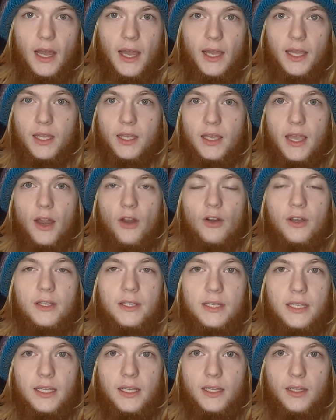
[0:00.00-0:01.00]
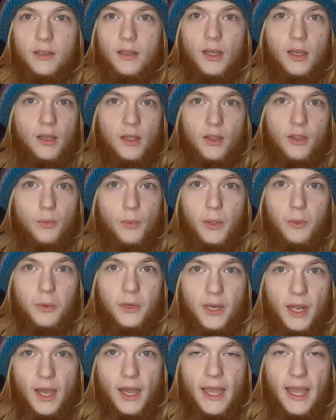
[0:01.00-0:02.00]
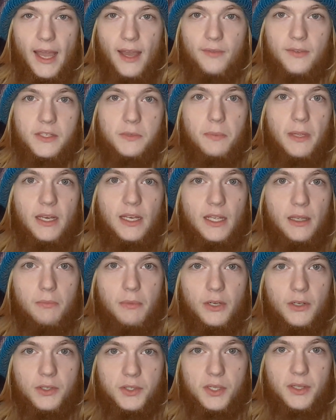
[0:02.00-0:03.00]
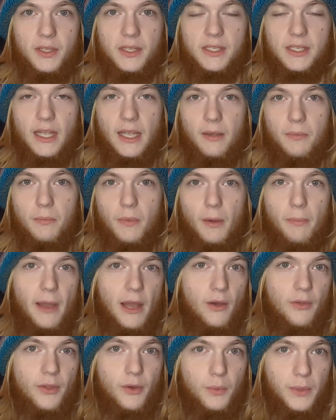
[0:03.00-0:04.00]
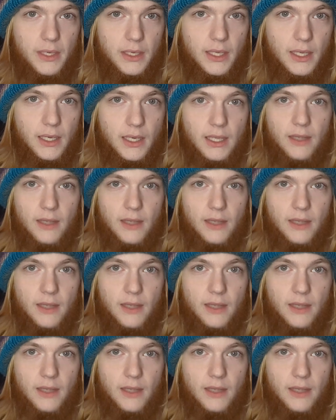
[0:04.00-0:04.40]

I guarantee that we would not have spending bills in the same amount that we did,